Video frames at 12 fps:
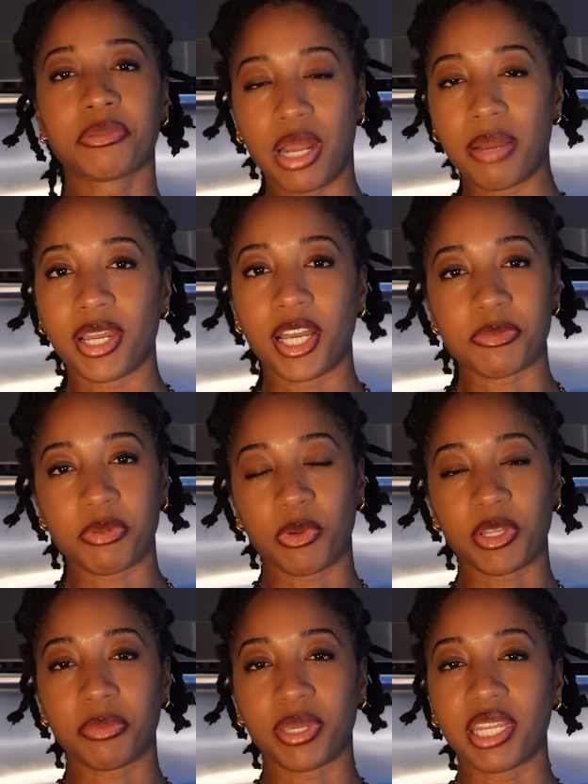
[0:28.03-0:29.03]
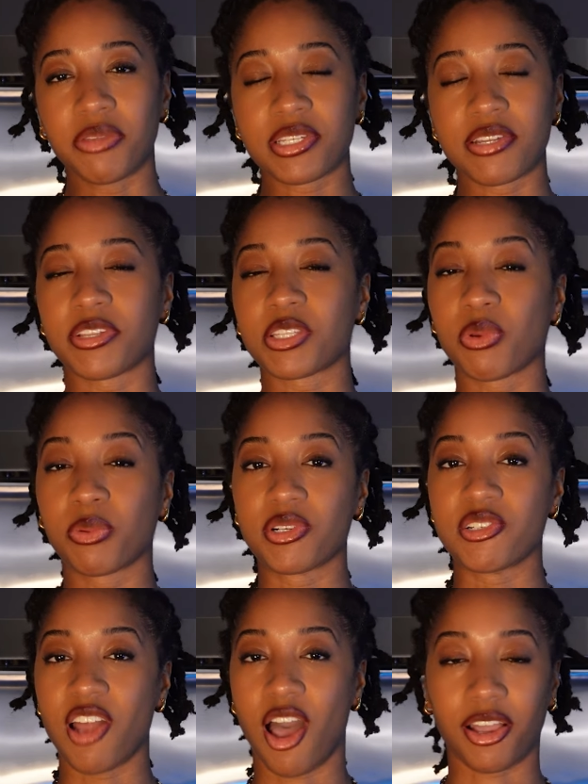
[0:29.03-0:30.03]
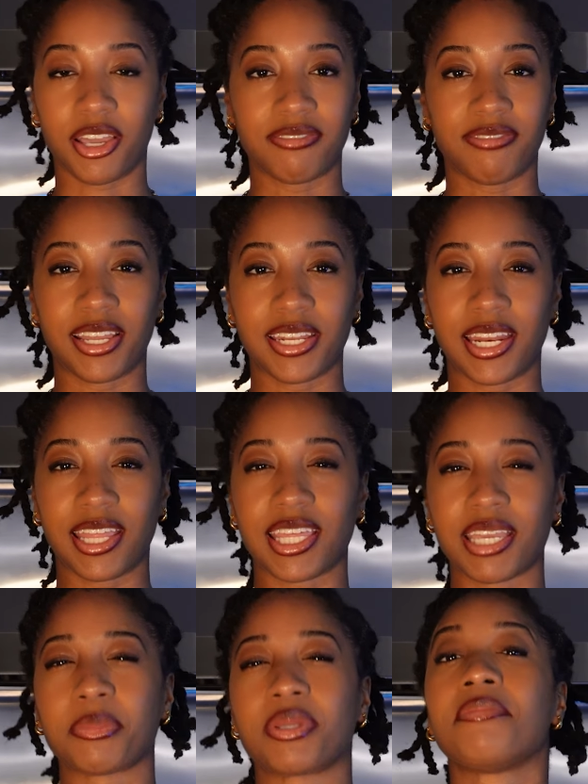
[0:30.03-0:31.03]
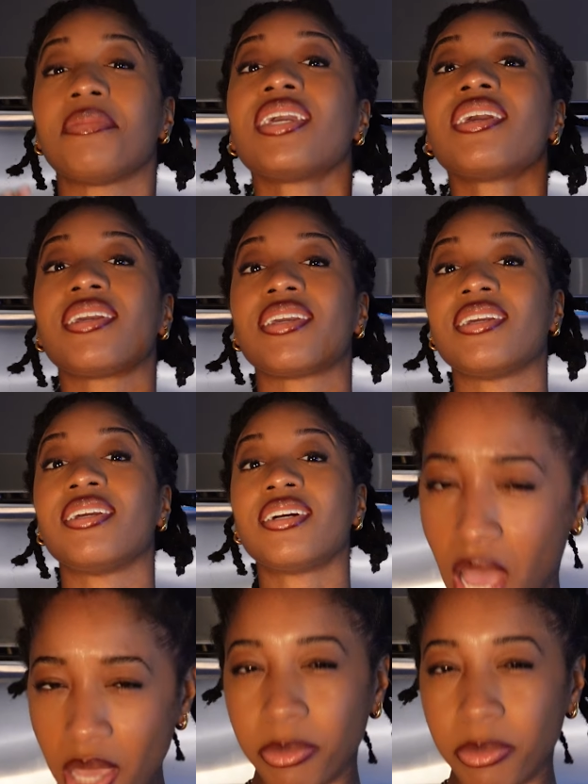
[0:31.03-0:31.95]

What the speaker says: brought my husband with me and he was convinced we were not gonna find anything, but me, I